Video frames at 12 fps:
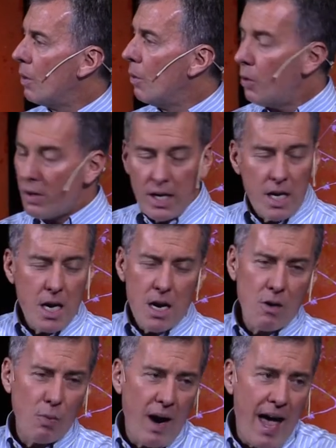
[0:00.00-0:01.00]
We're
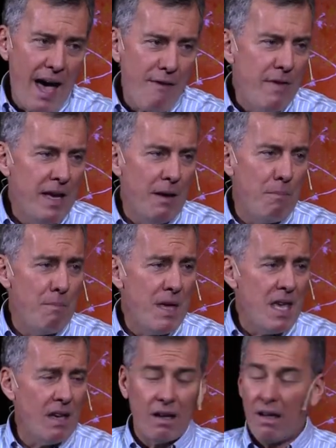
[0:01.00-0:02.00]
here. We're having a
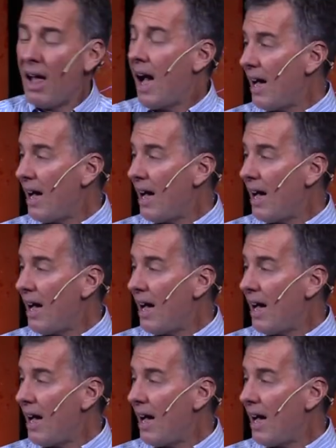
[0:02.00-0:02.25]
meal.